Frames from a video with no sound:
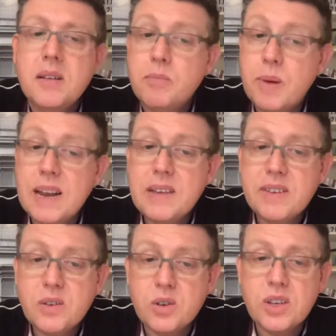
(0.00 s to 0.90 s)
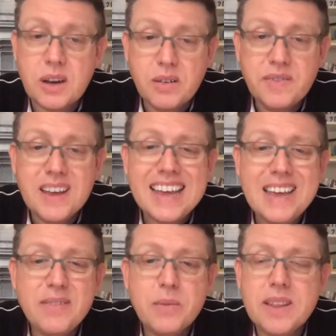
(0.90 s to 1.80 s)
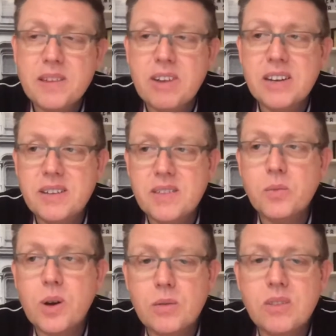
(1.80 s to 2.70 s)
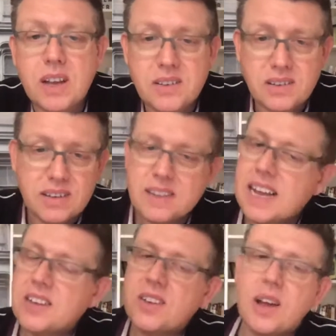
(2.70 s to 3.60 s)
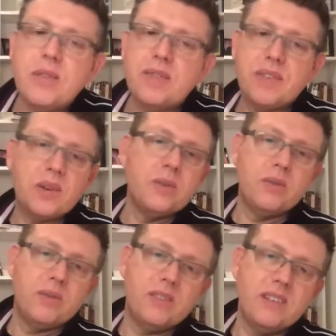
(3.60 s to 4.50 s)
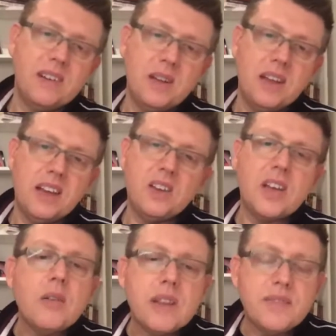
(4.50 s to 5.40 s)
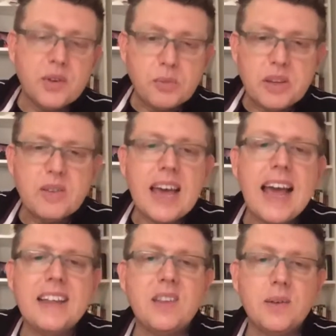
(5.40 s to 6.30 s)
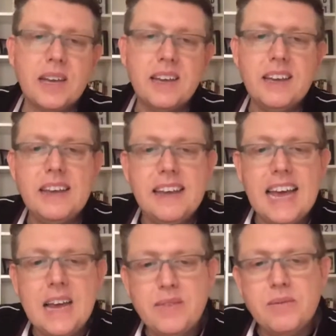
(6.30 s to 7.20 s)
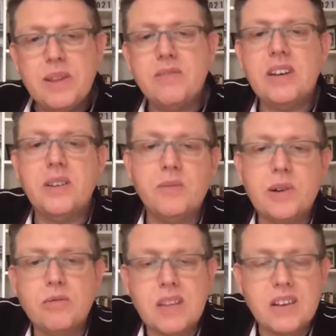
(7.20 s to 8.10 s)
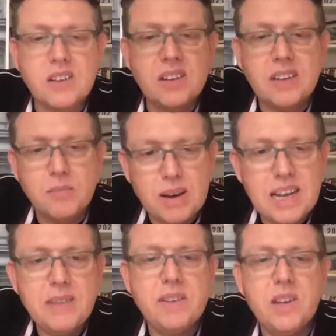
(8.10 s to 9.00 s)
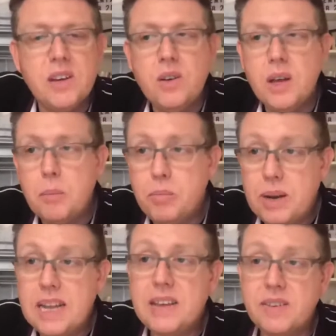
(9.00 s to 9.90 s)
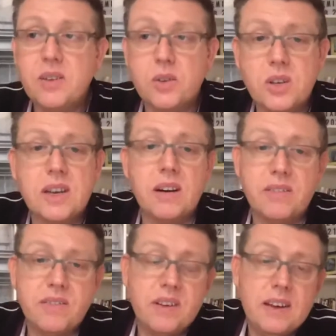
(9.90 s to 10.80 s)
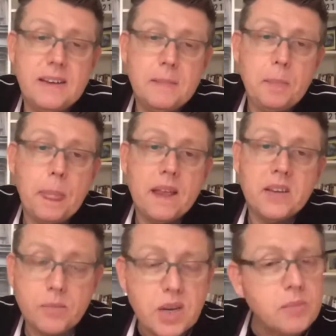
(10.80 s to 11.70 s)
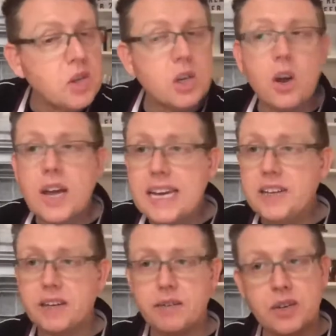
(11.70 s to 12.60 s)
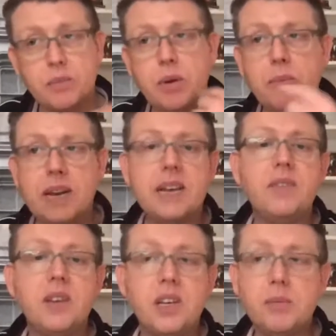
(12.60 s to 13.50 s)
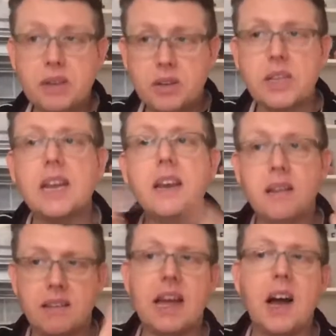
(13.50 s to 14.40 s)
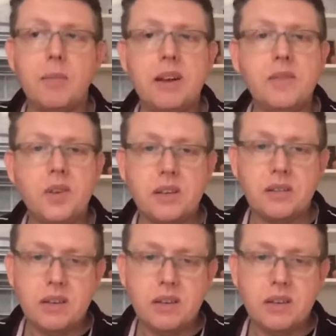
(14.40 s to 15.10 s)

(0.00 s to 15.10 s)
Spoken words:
Believe in yourself, even when the rest of the world doesn't. That's so difficult. It's so difficult, but you can do it. Even when the rest of the world doesn't believe in you, believe in yourself. Sometimes it's a lot easier if someone believes in you, because then that uplifts you.